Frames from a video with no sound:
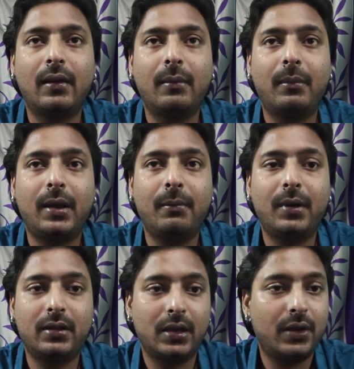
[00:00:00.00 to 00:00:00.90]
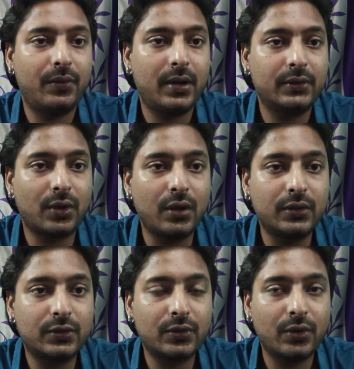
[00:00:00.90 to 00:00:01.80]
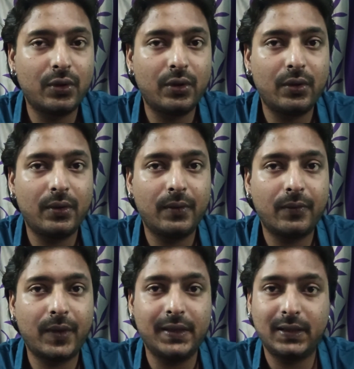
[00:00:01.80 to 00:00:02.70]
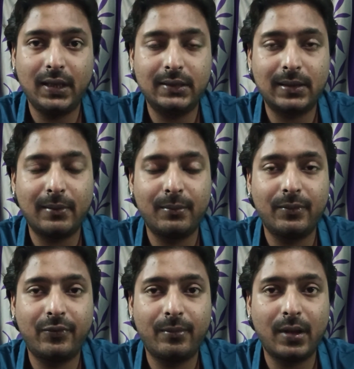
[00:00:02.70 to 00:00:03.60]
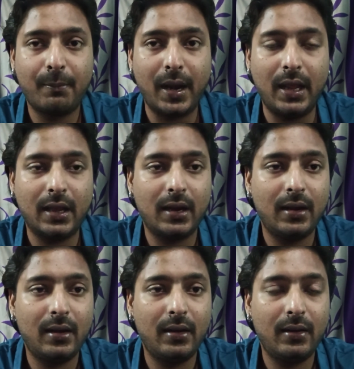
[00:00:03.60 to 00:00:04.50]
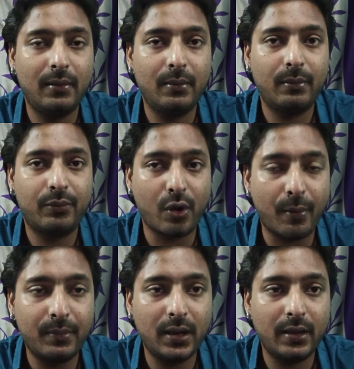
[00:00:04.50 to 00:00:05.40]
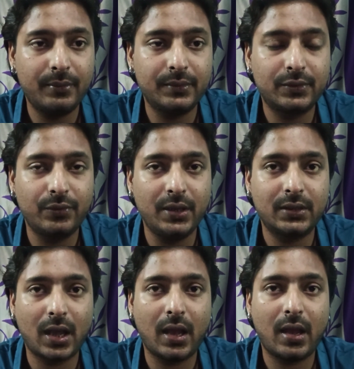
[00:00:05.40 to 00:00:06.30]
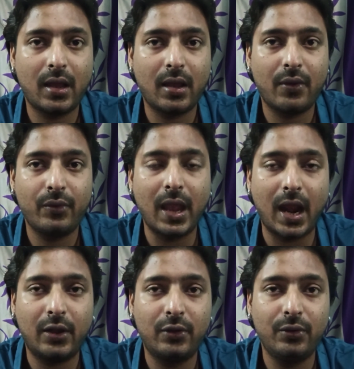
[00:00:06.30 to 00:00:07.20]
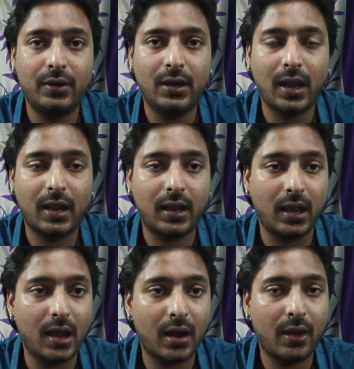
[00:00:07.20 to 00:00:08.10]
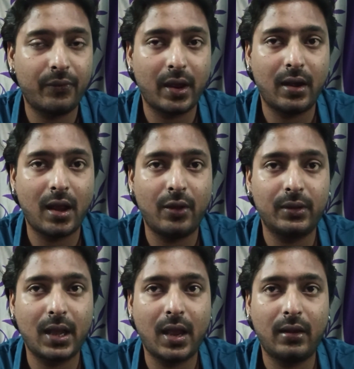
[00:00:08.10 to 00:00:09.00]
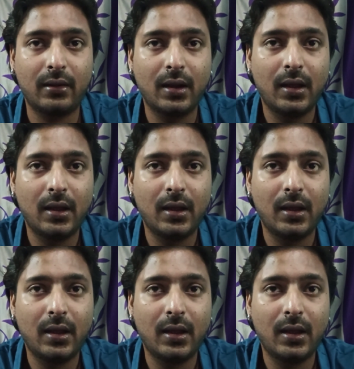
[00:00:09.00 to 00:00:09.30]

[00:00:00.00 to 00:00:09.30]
my mother was also facing some medical problems which we had to take care of, and now that